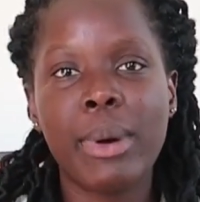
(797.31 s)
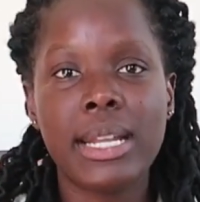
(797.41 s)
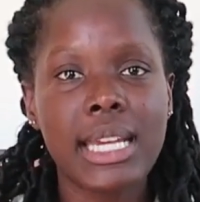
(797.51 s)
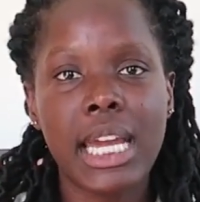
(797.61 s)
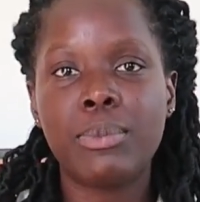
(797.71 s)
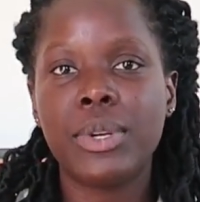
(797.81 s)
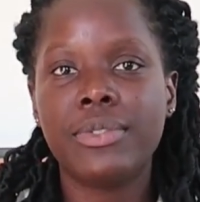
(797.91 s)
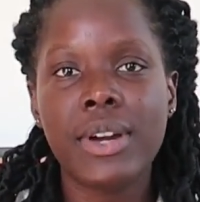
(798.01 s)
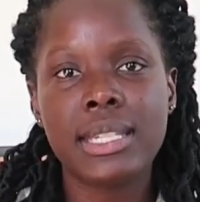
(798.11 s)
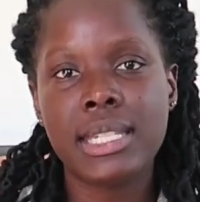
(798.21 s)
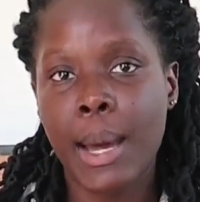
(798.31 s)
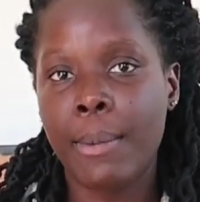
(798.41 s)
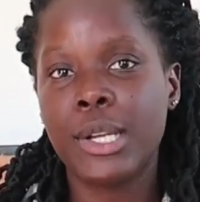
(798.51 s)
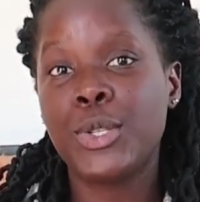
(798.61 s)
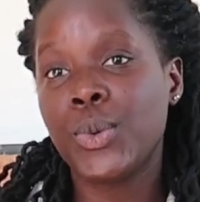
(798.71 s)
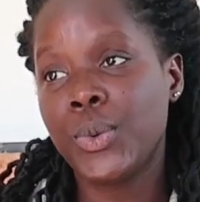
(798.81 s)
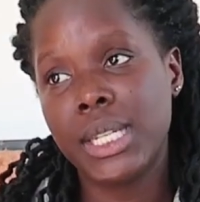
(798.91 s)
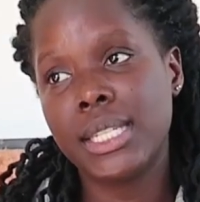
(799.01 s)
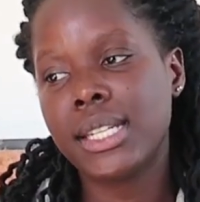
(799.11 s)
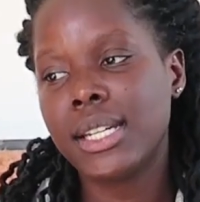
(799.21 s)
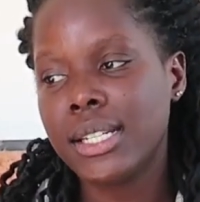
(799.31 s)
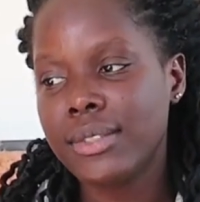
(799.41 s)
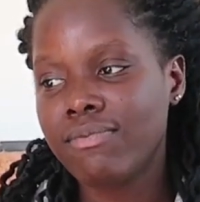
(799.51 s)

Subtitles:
but I prefer summer to winter.